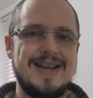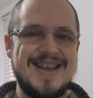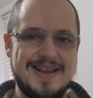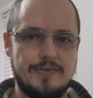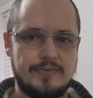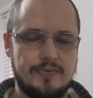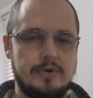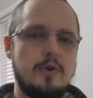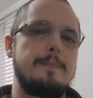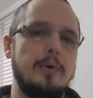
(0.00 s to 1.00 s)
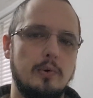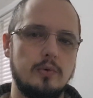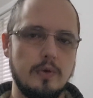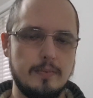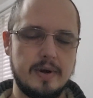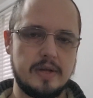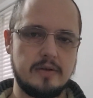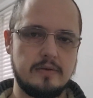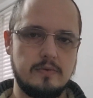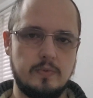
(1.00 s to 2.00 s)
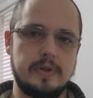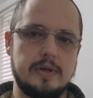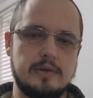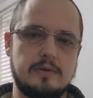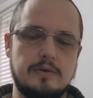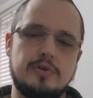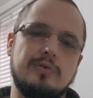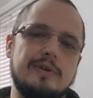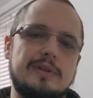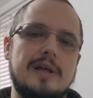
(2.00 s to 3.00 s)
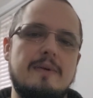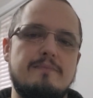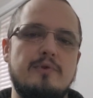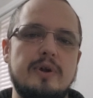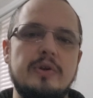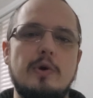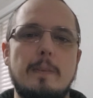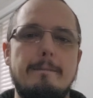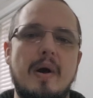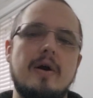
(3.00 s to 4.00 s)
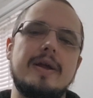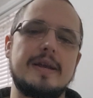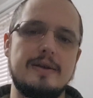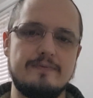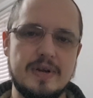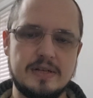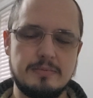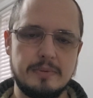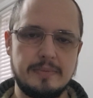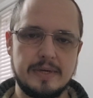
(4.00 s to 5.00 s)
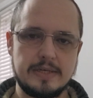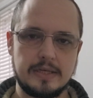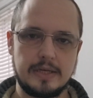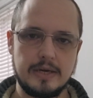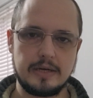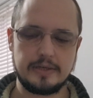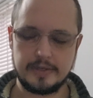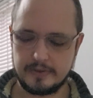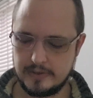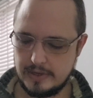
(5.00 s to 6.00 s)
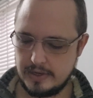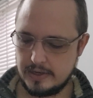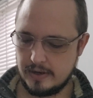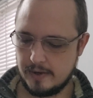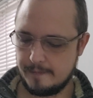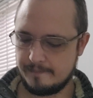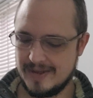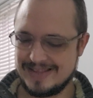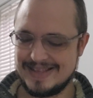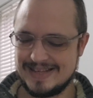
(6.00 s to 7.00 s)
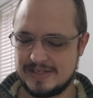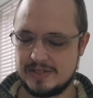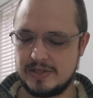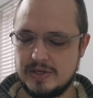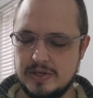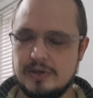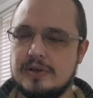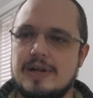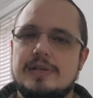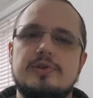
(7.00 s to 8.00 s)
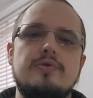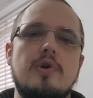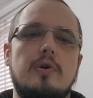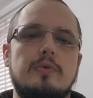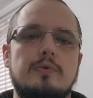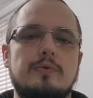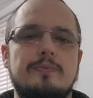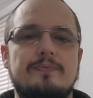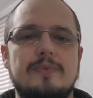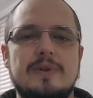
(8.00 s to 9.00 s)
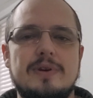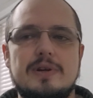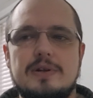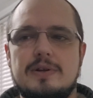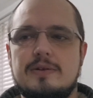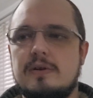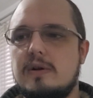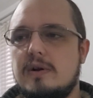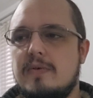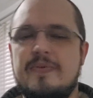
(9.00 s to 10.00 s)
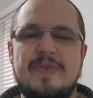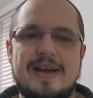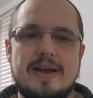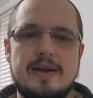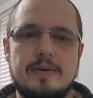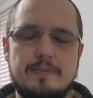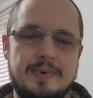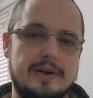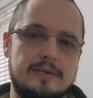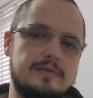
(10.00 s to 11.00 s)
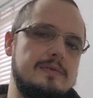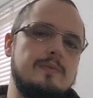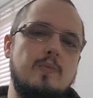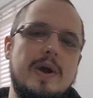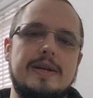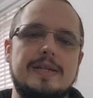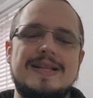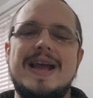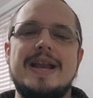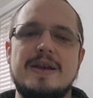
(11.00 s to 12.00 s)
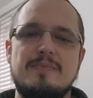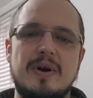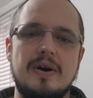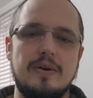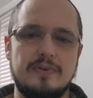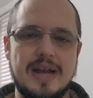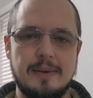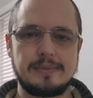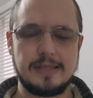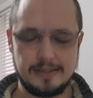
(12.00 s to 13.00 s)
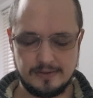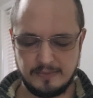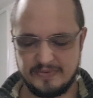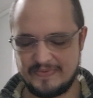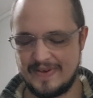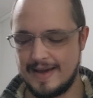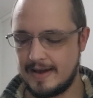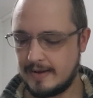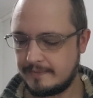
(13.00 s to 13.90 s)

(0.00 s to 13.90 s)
if you put all your money with us, because you're at that point you're buying investment, basically, aren't you? And that's not fair, but when is any part of capitalism fair?